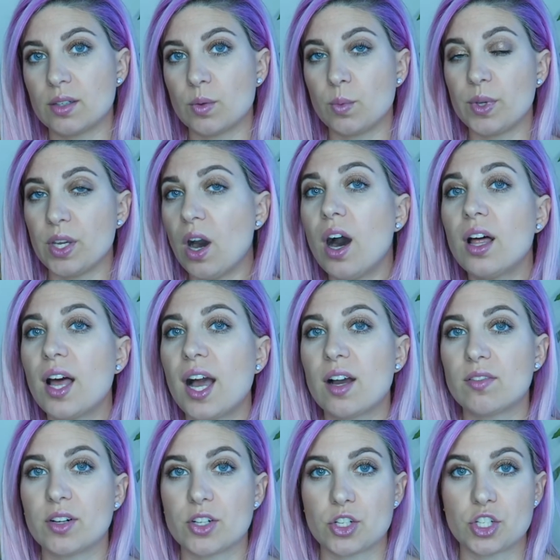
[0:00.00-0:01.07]
We all
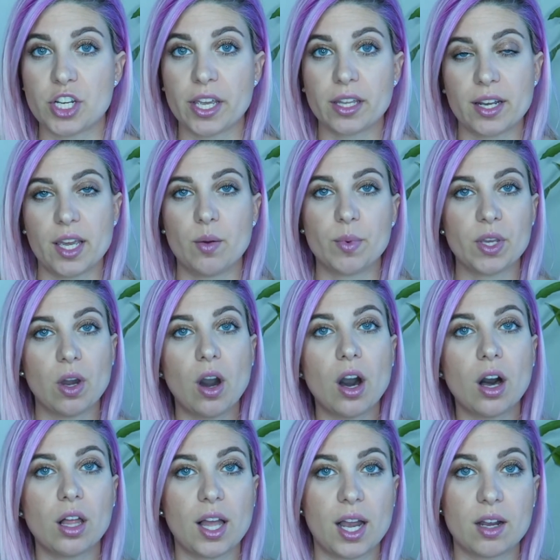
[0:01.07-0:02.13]
have our shit and we
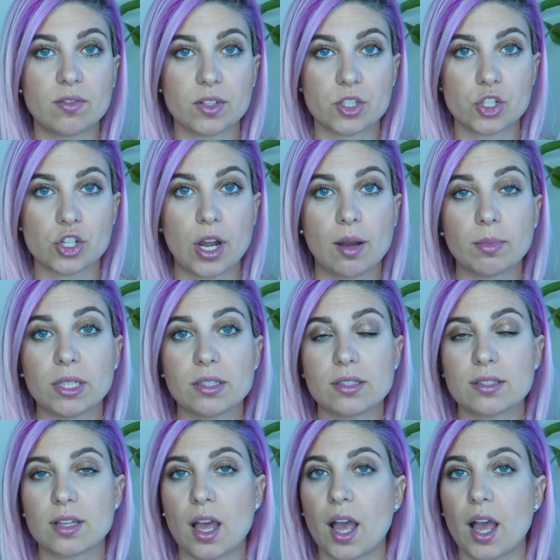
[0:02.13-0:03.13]
all have our traumas.